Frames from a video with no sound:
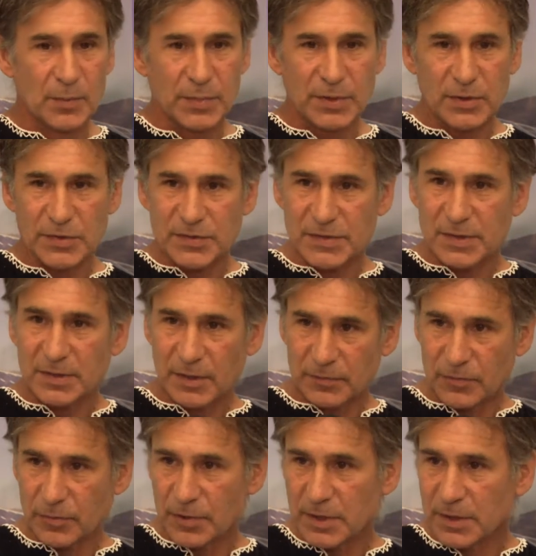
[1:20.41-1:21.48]
Because of
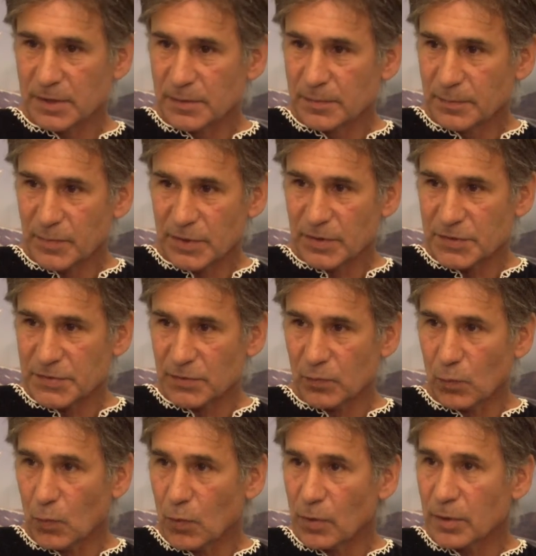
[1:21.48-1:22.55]
greed, because
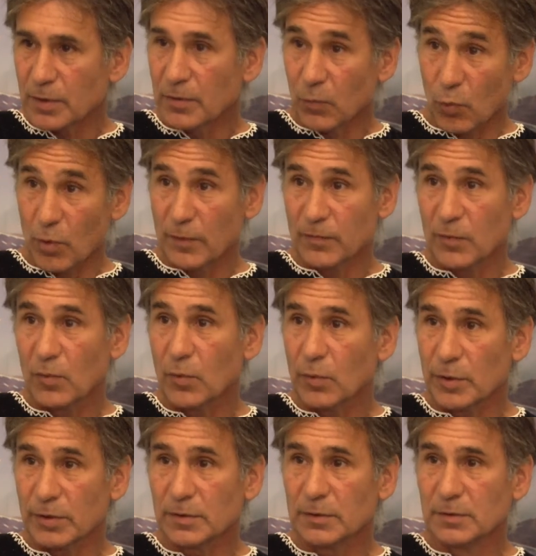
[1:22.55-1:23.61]
of war, war for
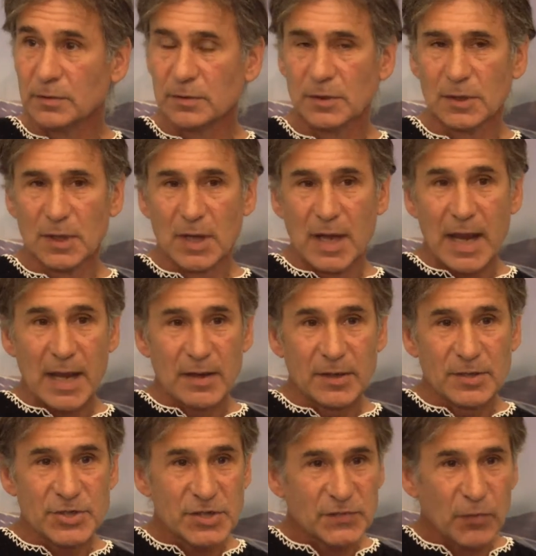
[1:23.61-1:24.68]
oil,
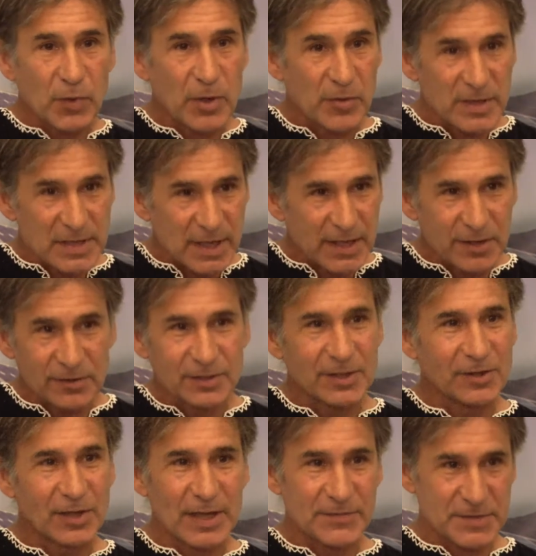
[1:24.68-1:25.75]
just for our entitled
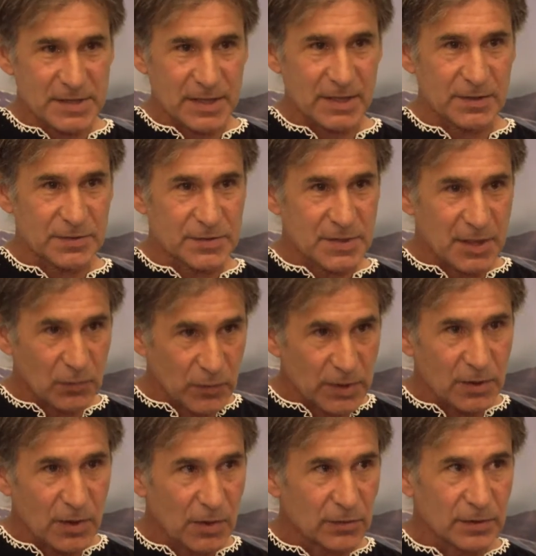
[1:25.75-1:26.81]
little lifestyles that
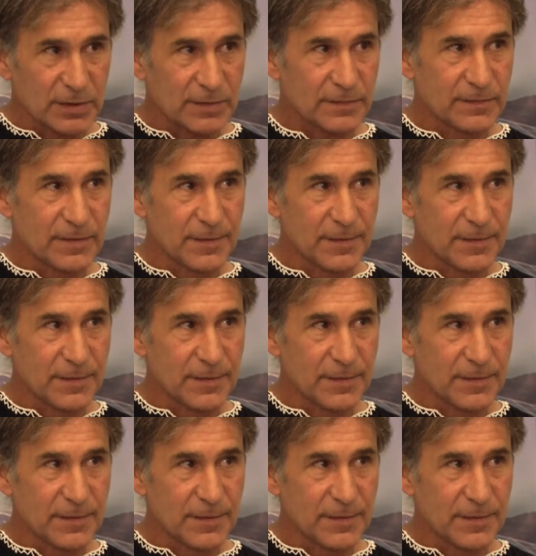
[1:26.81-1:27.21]
we all live.